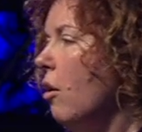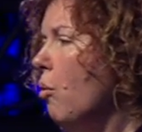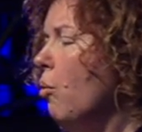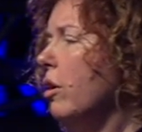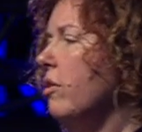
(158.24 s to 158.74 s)

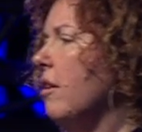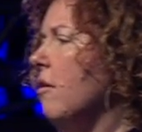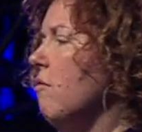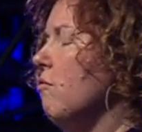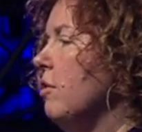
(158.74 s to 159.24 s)
One of
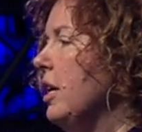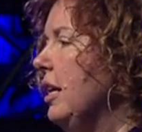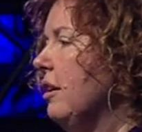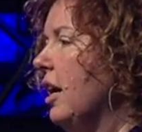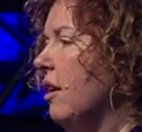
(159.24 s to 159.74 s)
the
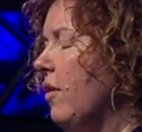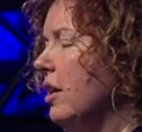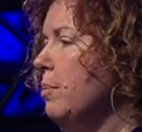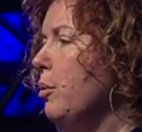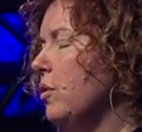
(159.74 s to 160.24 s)
really kind of,
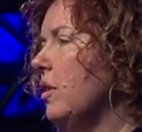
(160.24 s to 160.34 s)
I suppose,